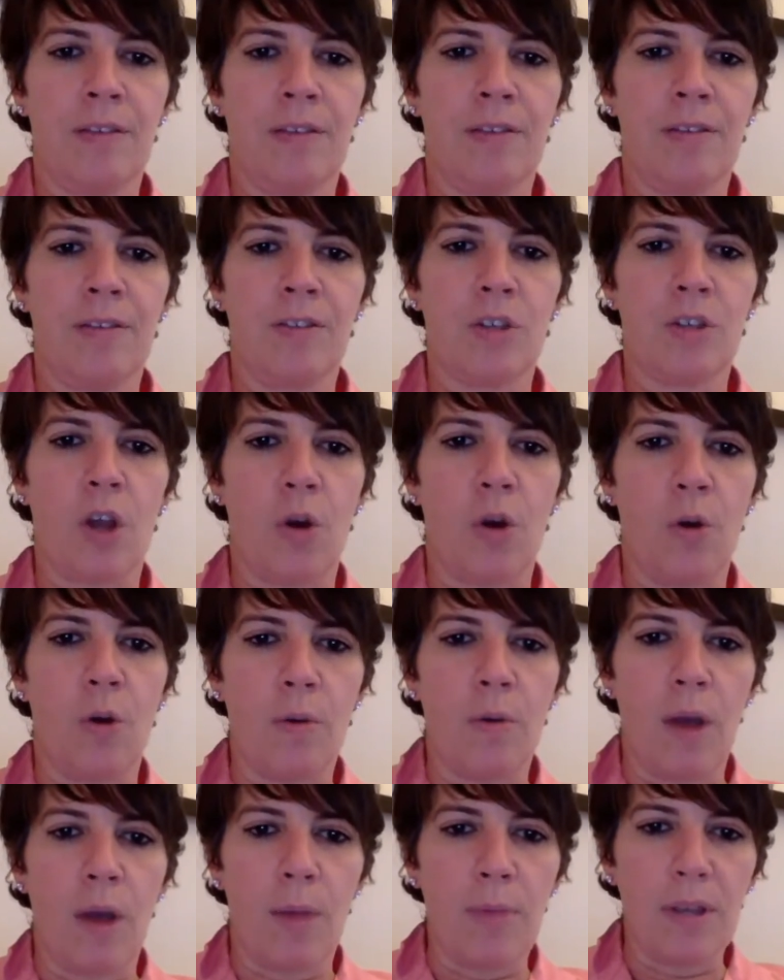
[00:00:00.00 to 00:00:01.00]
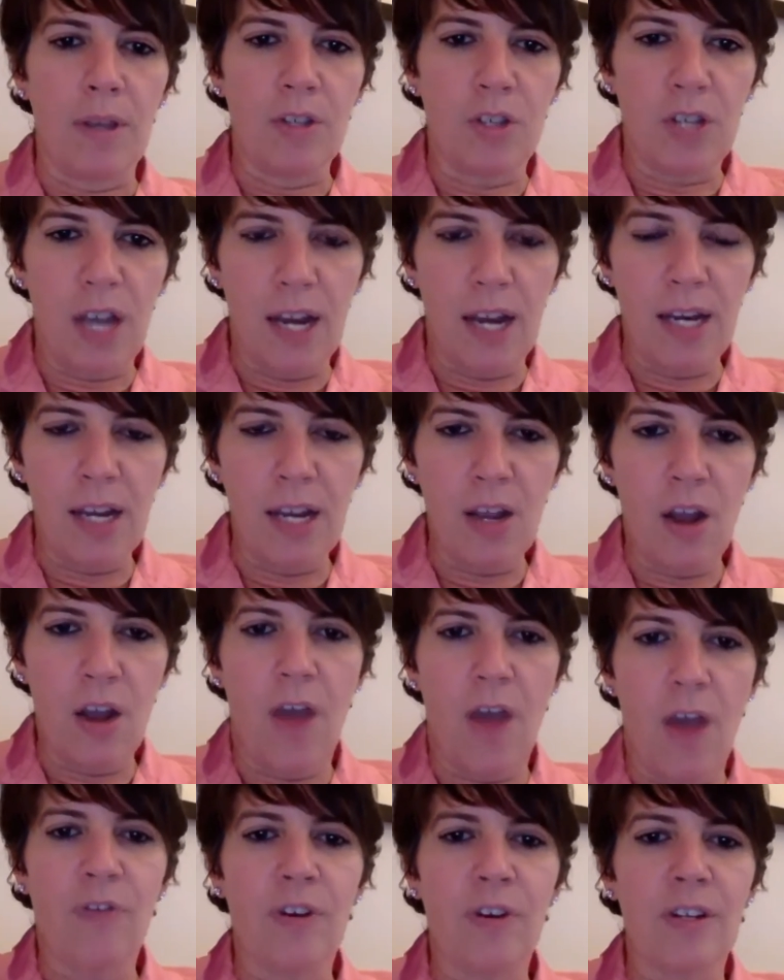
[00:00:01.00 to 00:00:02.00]
So a Ms. JD
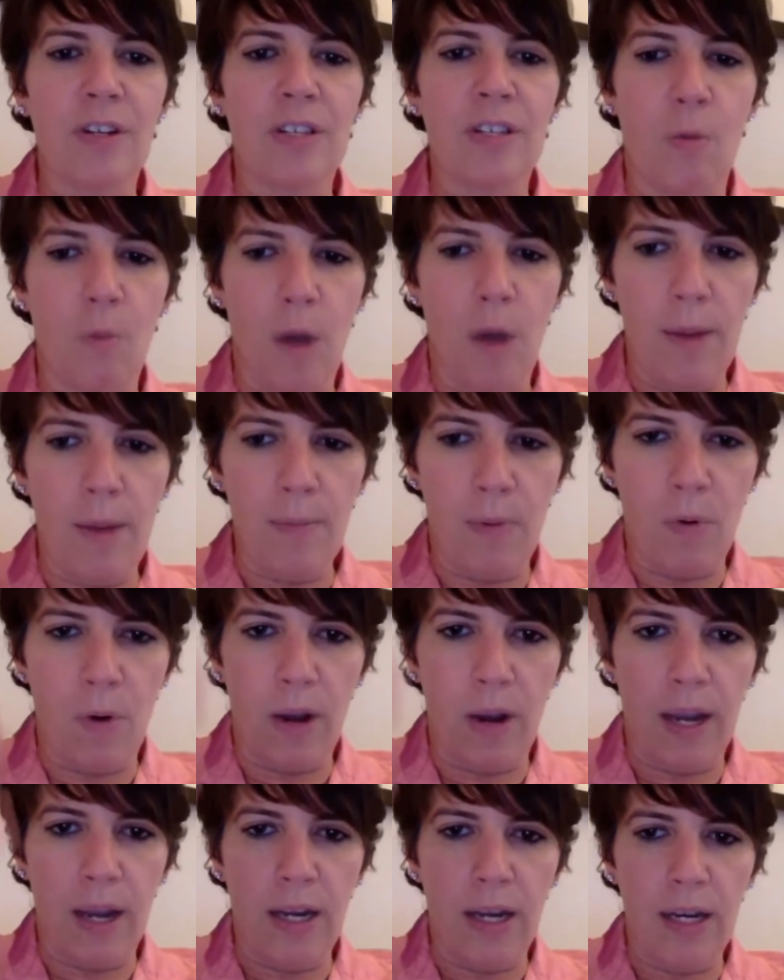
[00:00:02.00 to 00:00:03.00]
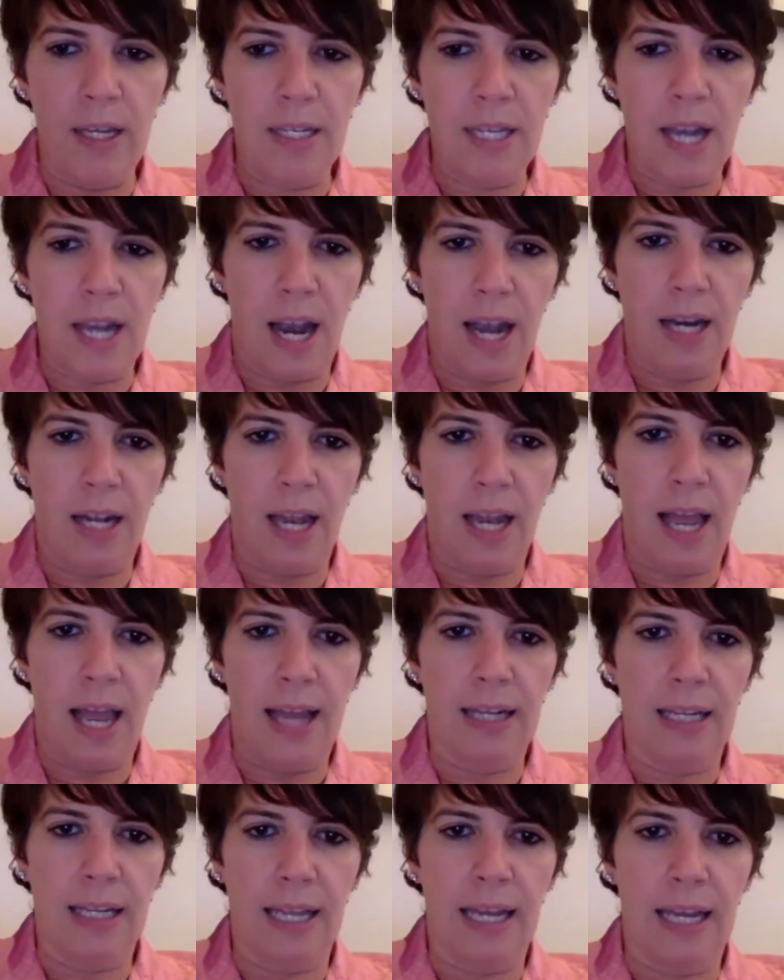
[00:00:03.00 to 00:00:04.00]
conference at one point is kind of like
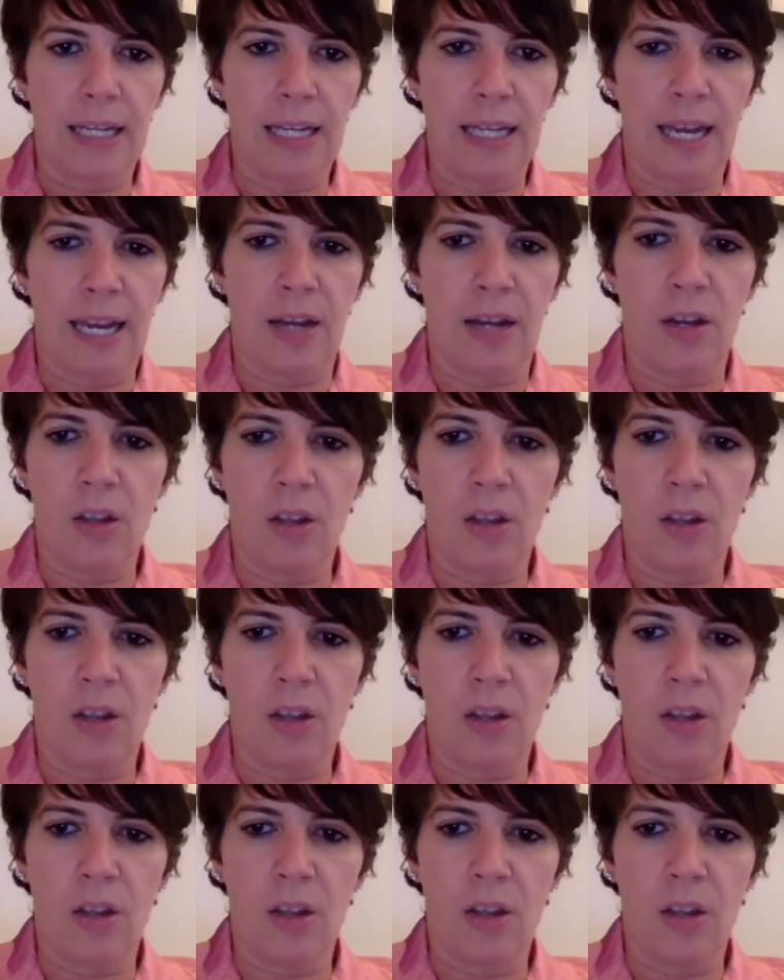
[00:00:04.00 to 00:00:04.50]
LinkedIn.